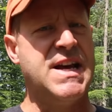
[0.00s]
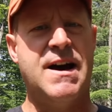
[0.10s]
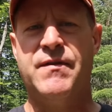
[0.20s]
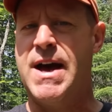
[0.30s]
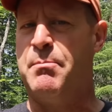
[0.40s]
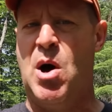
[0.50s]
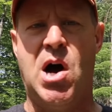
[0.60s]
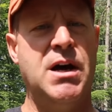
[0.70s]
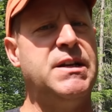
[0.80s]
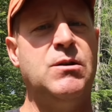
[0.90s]
have that
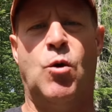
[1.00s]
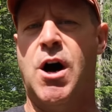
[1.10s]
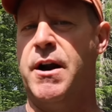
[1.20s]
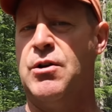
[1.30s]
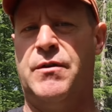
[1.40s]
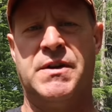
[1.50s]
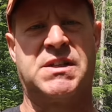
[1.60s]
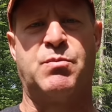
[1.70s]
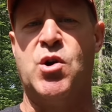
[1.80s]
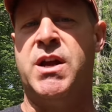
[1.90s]
ponding water in the
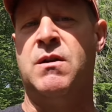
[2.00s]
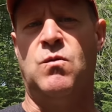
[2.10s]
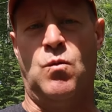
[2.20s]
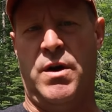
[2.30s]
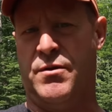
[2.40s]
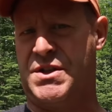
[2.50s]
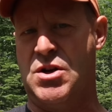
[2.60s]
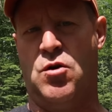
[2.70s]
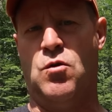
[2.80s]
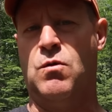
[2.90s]
spring when there's
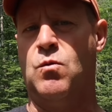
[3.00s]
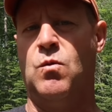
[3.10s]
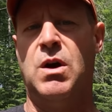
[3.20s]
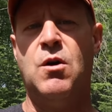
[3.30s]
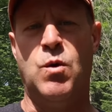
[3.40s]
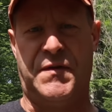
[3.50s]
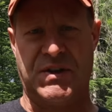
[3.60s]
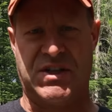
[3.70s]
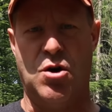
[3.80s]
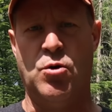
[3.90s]
snow, with the
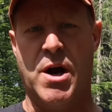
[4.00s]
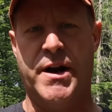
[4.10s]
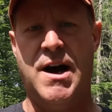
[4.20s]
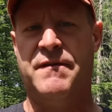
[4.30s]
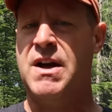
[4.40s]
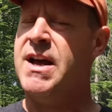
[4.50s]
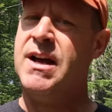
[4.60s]
snow runoff.